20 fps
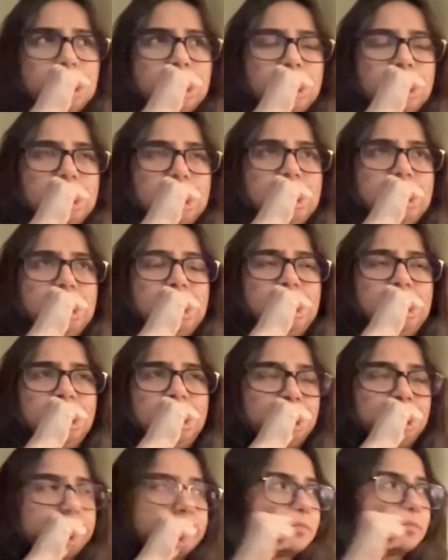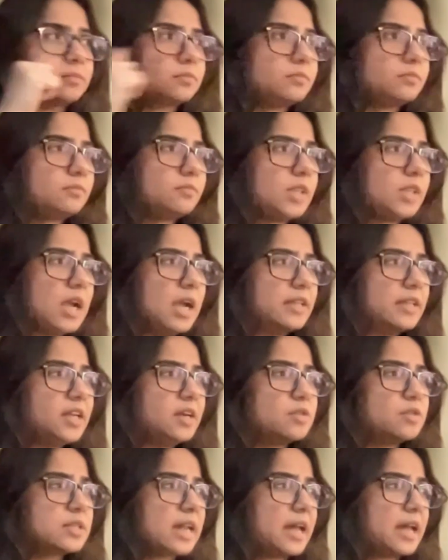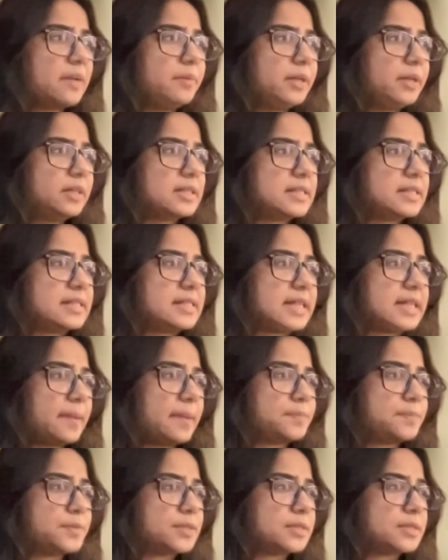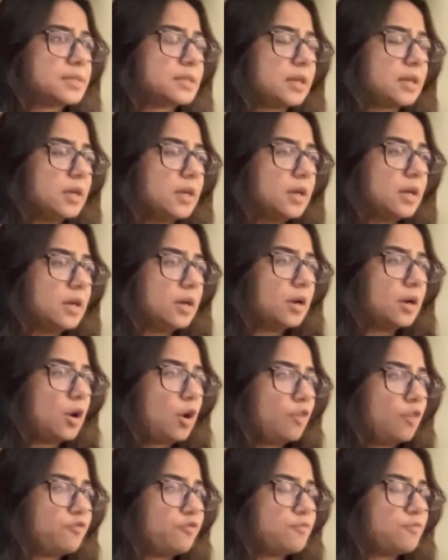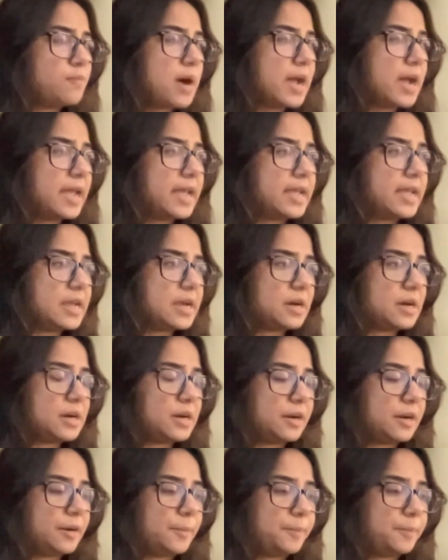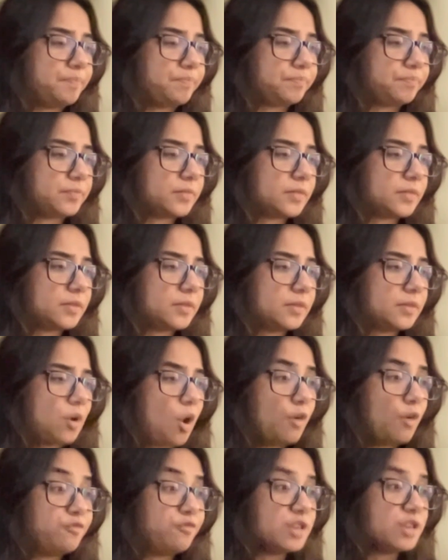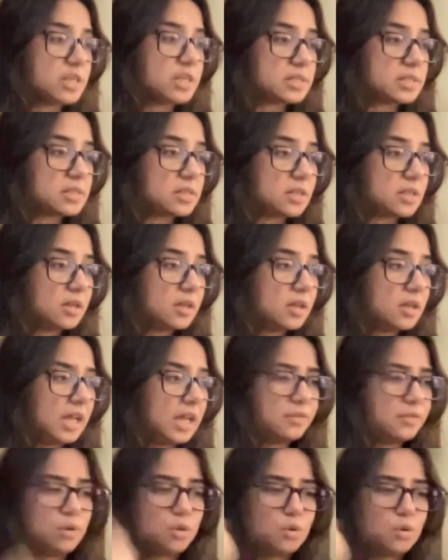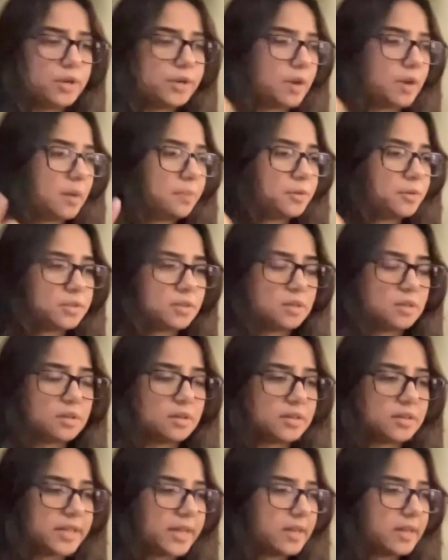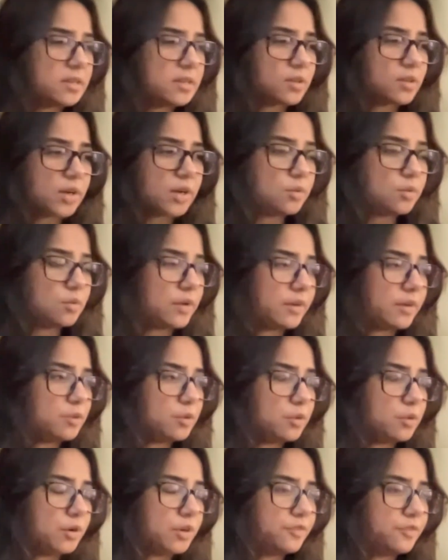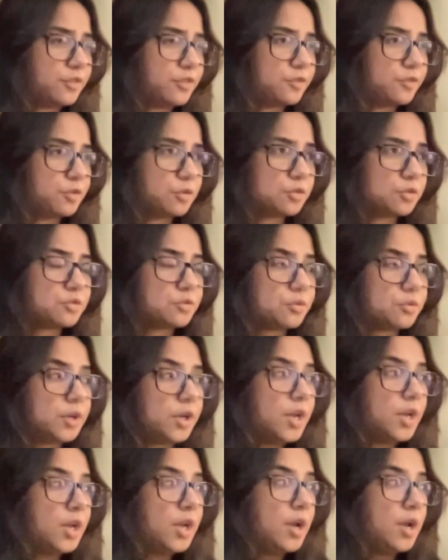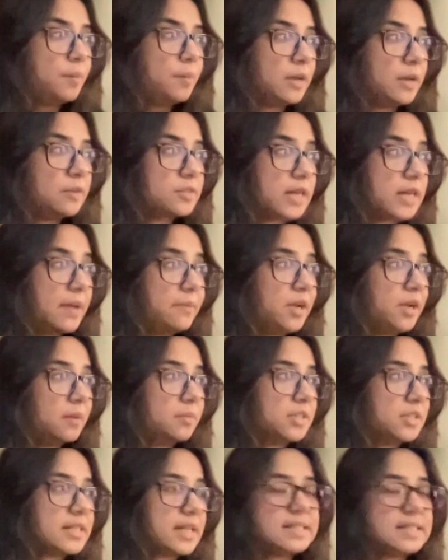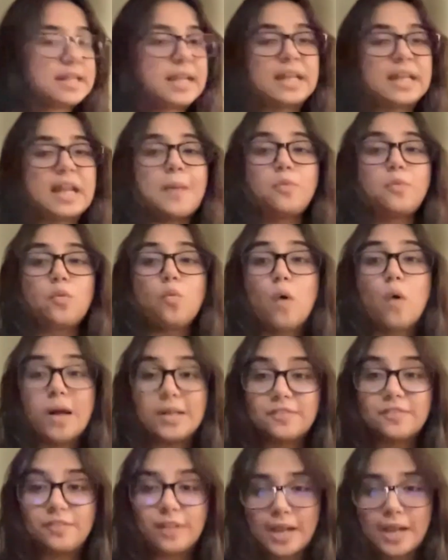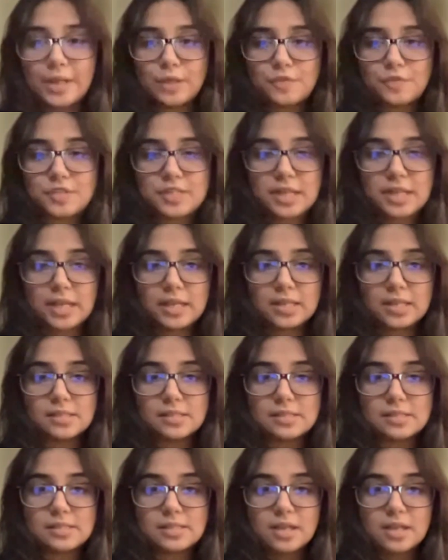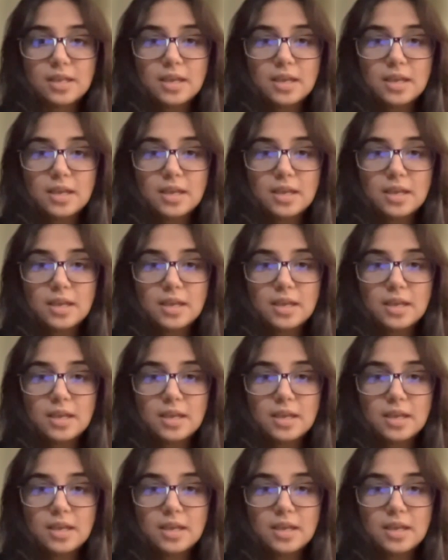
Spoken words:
I think I was climbing the steps of my office. I think we were going up to the terrace. I don't know where we were going for a photo shoot. But I was climbing up the stairs and I climbed one flight of stairs.